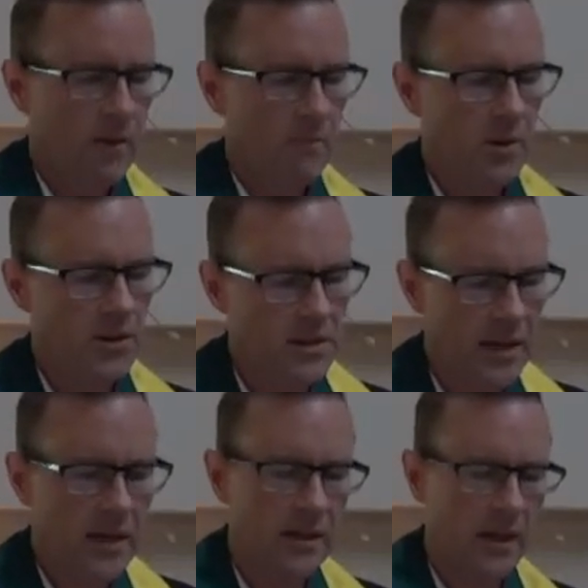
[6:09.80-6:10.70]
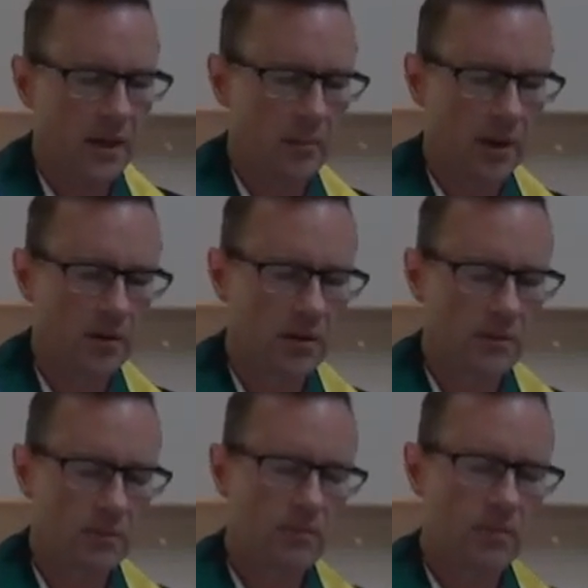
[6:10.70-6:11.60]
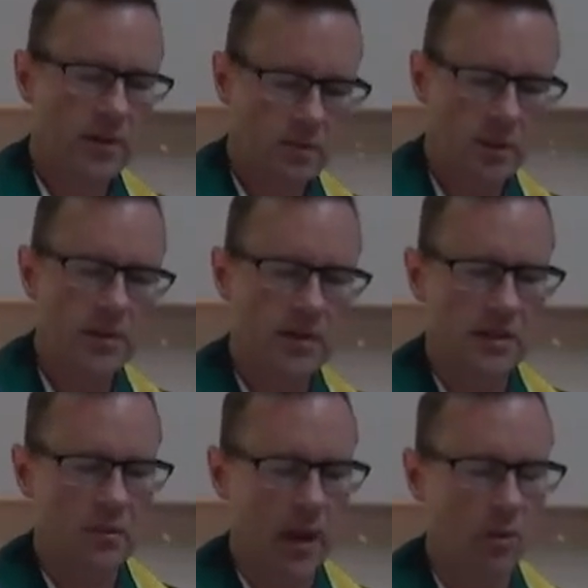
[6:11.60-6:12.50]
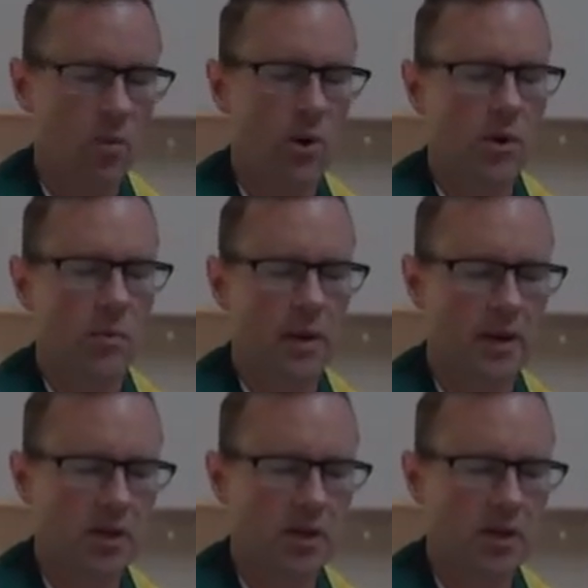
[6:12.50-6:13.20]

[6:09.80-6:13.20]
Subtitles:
But the second element, this business about welcoming a